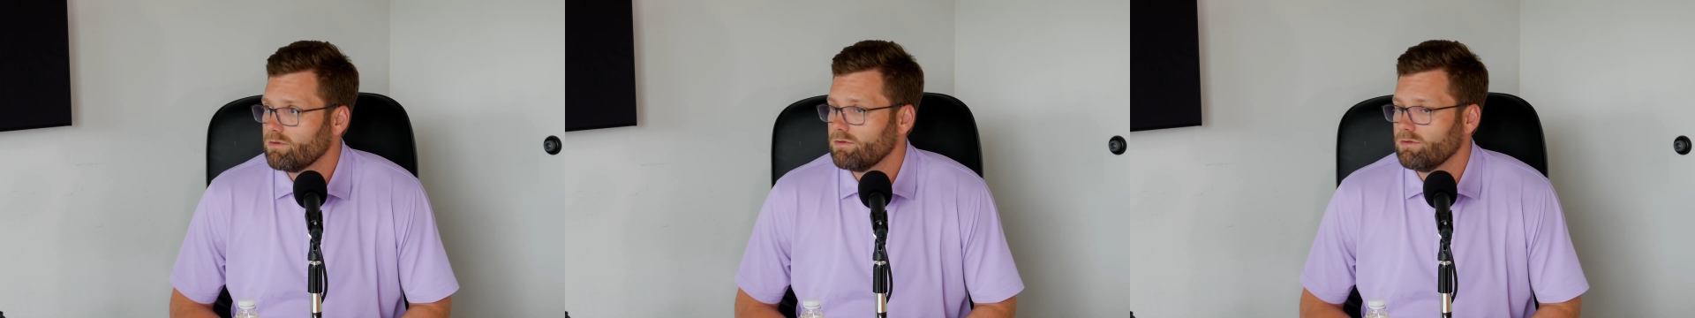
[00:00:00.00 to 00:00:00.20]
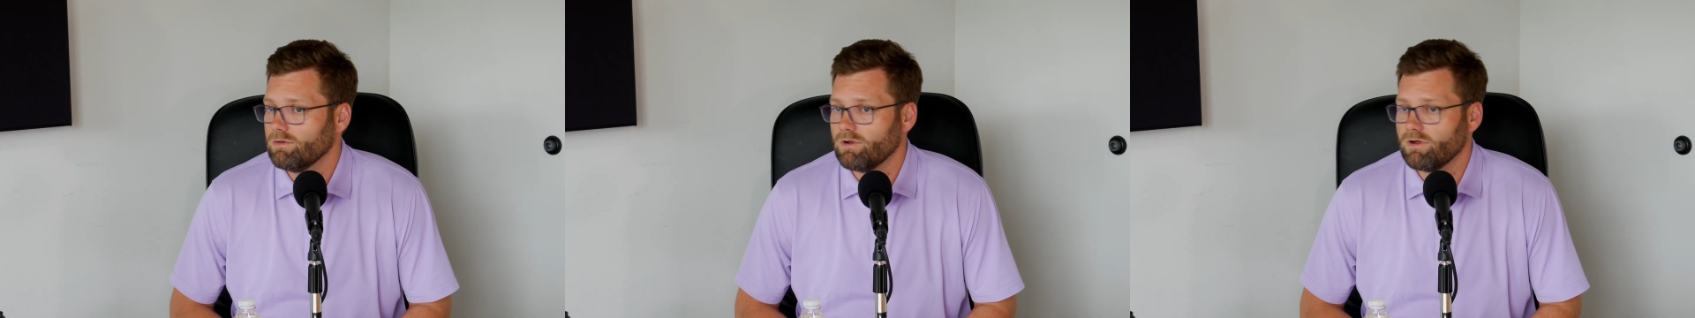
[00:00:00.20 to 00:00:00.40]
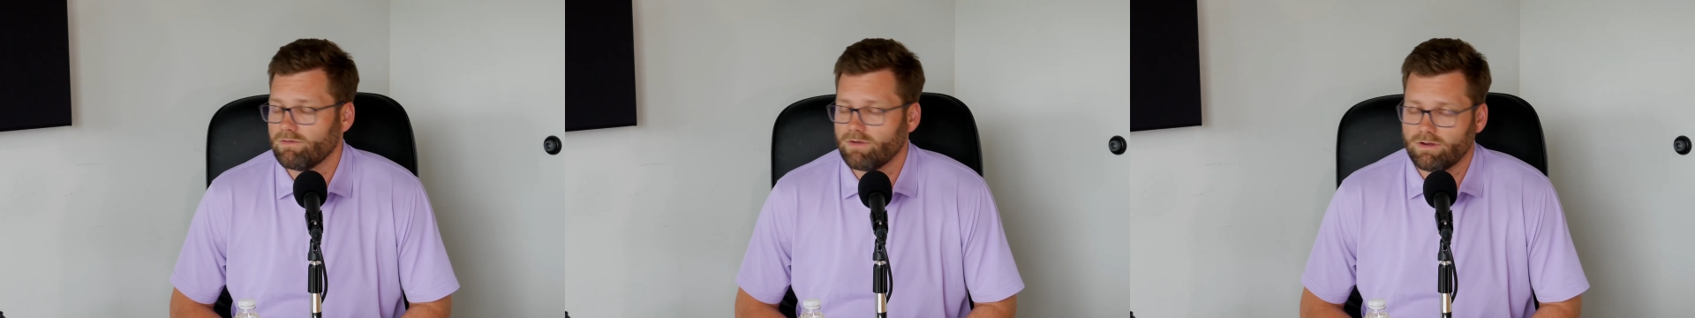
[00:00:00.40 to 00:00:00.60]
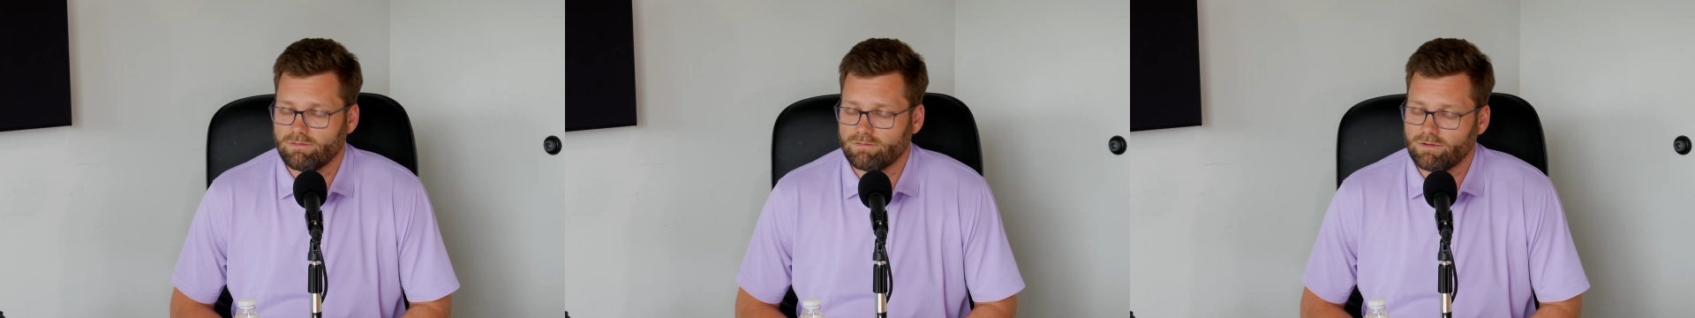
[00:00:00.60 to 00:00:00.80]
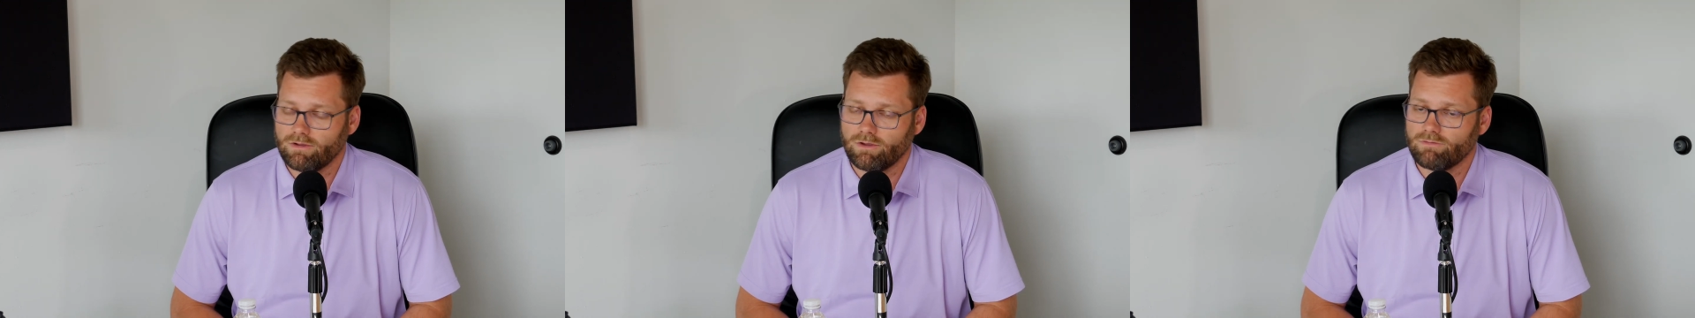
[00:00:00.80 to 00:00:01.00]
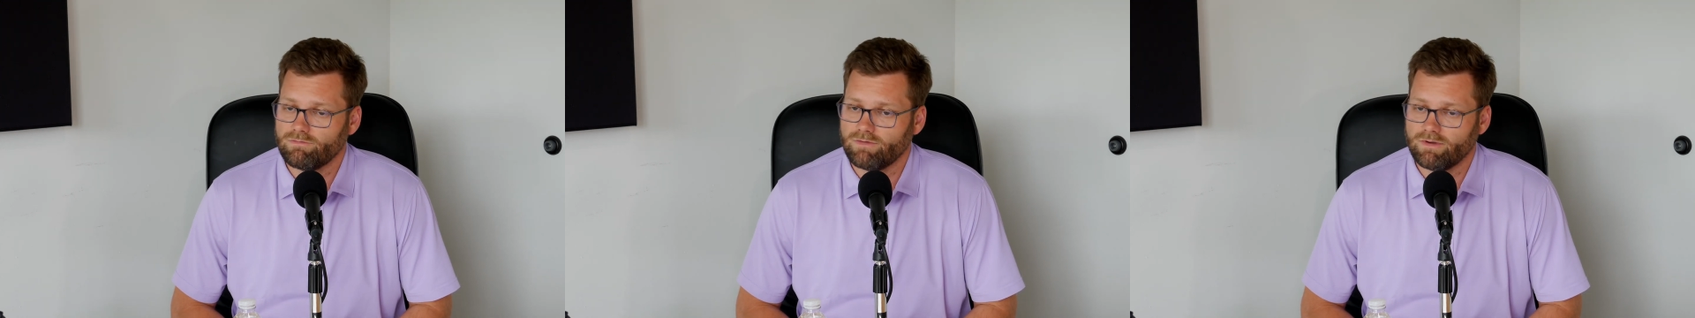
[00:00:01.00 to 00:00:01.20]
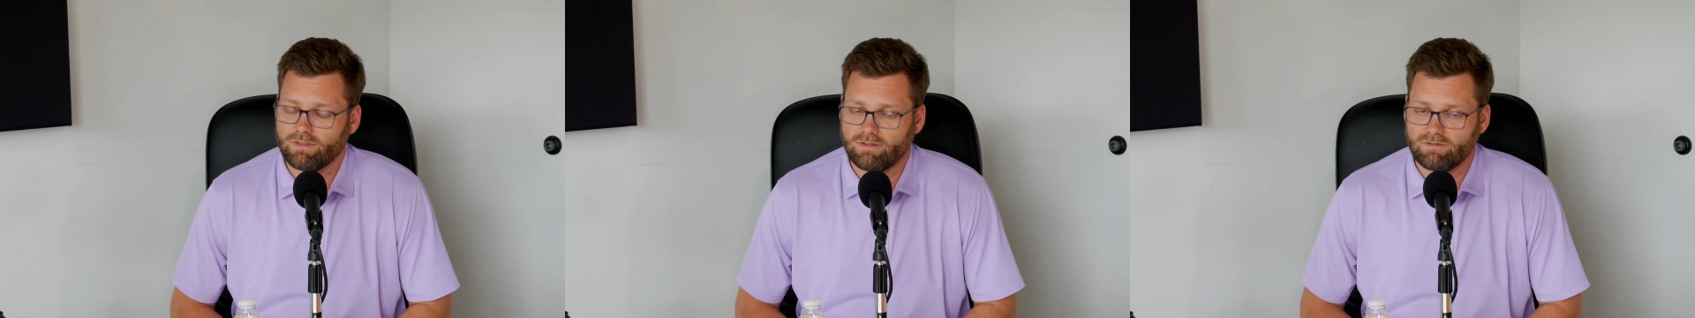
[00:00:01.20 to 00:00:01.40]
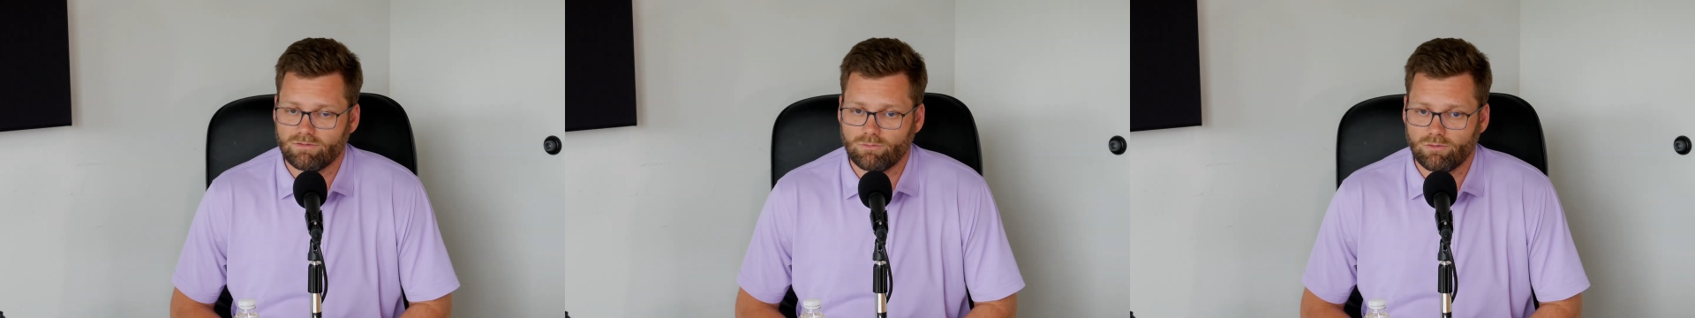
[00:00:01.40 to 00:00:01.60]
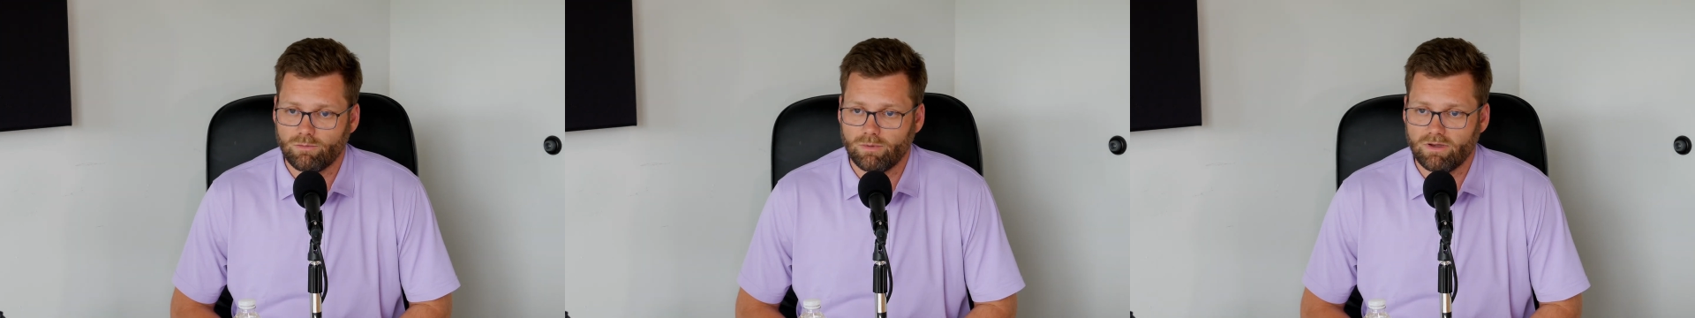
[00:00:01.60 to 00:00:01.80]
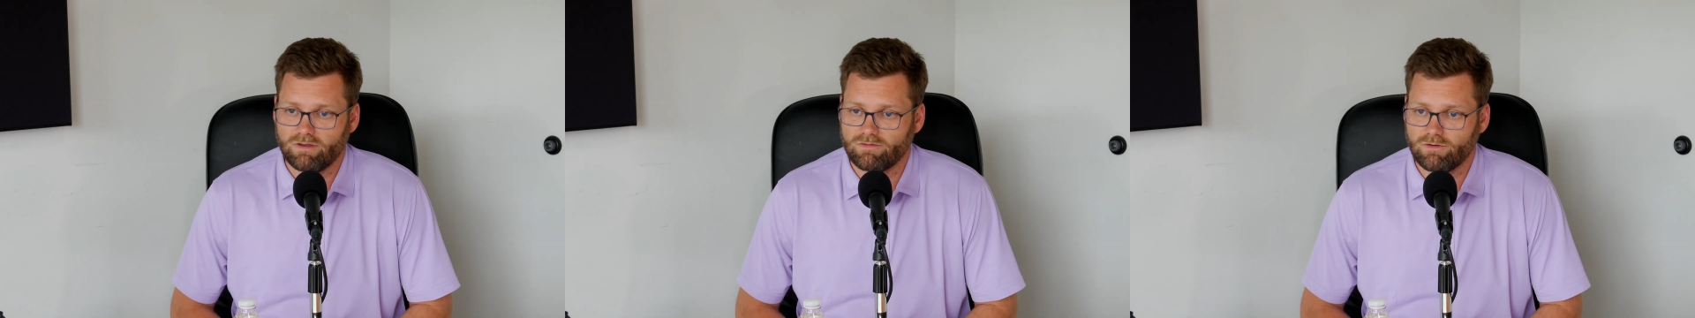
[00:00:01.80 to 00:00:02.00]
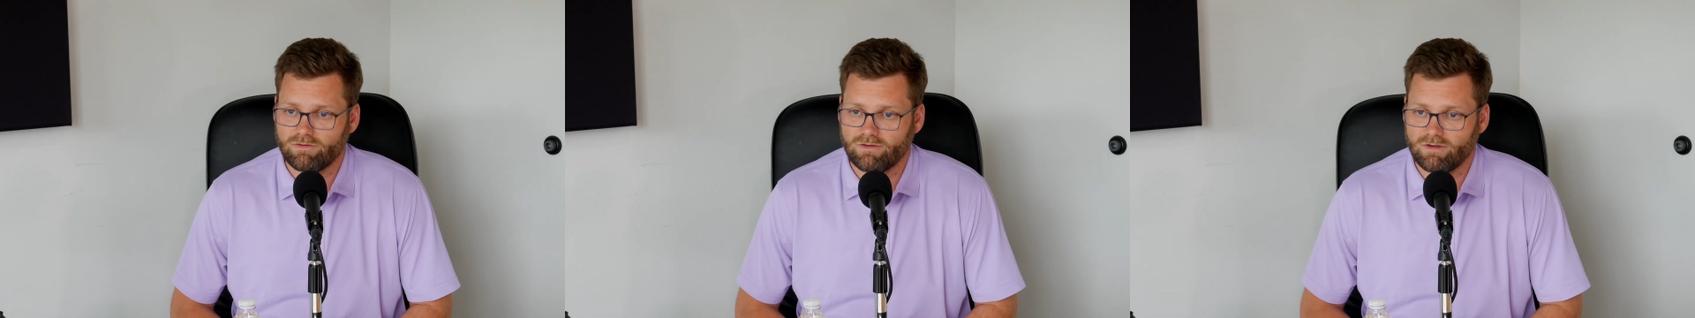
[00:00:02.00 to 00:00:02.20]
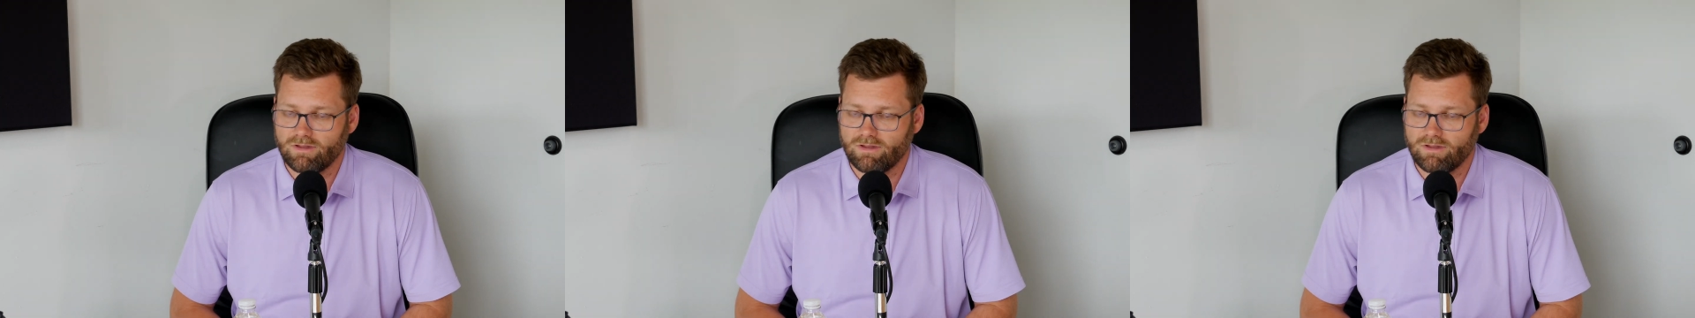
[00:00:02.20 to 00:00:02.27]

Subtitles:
I've got a good friend that's an orthopedic surgeon.